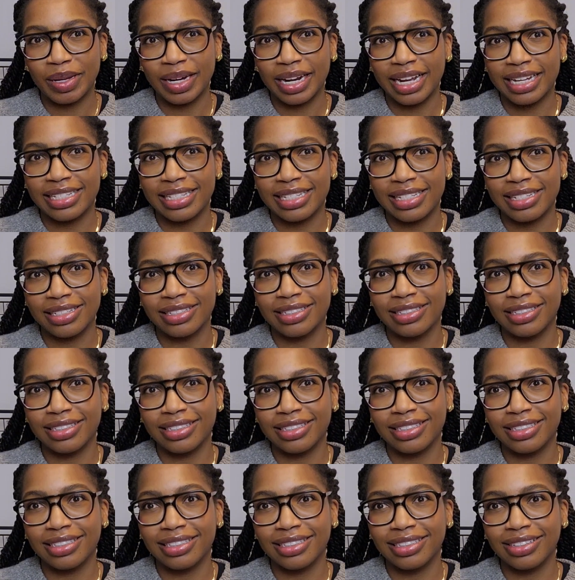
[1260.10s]
I
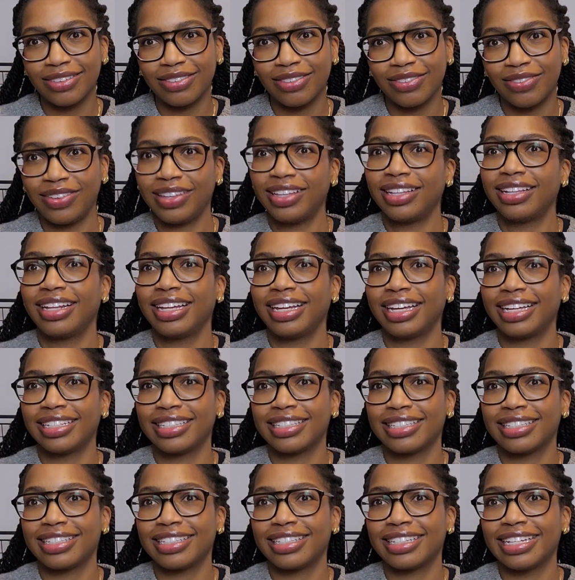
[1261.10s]
still feel like
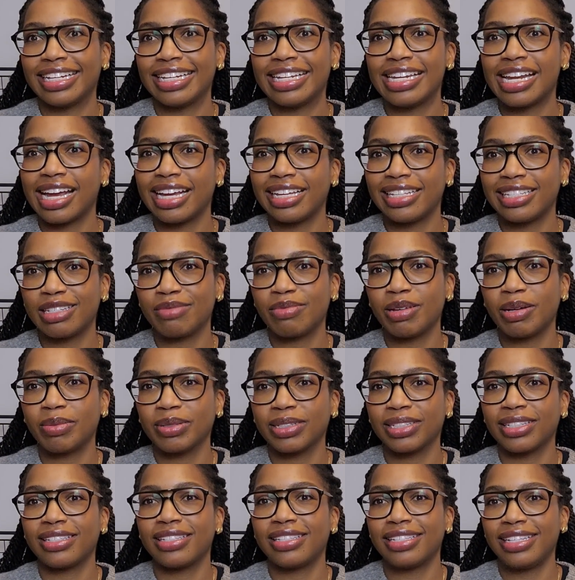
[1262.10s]
it's nice to be able
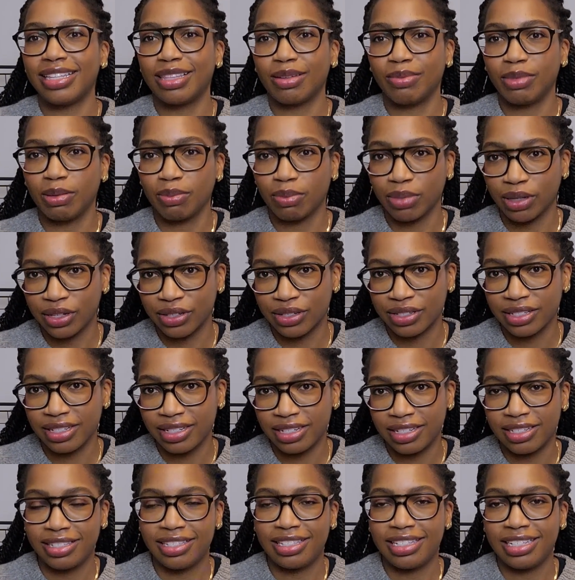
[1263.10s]
to see them in
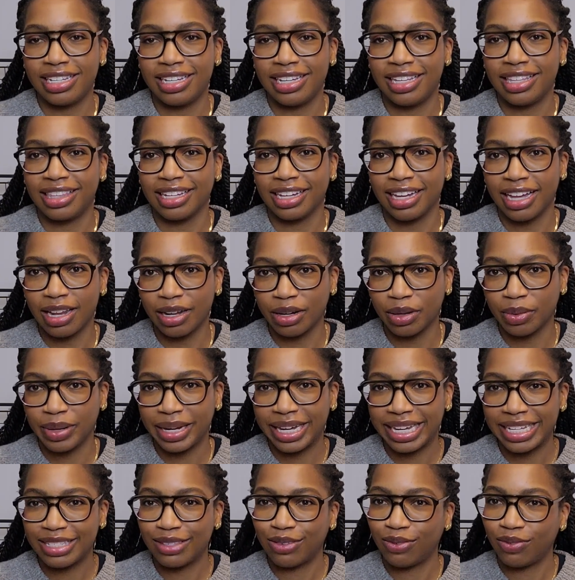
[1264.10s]
person, see the
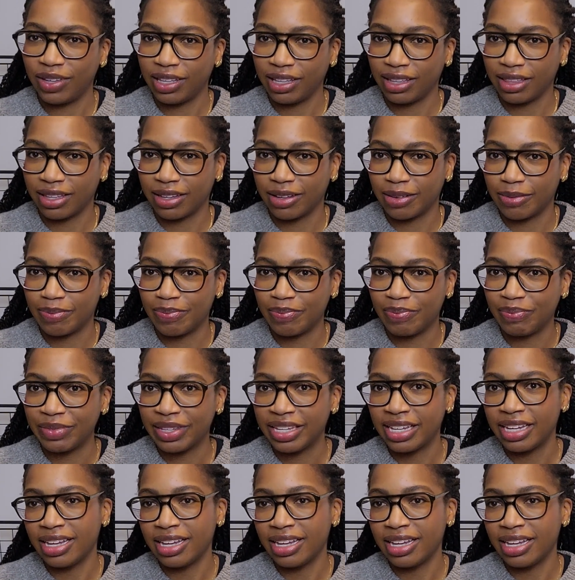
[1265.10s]
colorways, feel them,